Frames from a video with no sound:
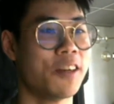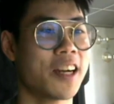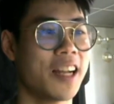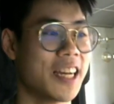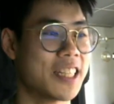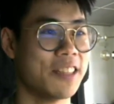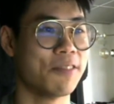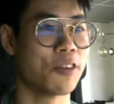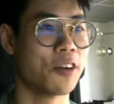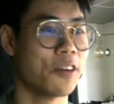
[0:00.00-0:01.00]
rare collection
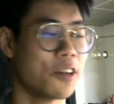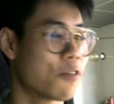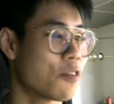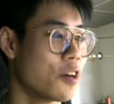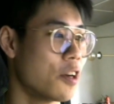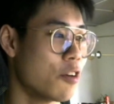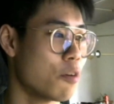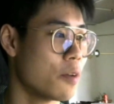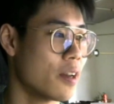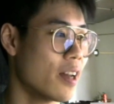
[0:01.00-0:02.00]
for
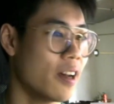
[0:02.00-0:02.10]
European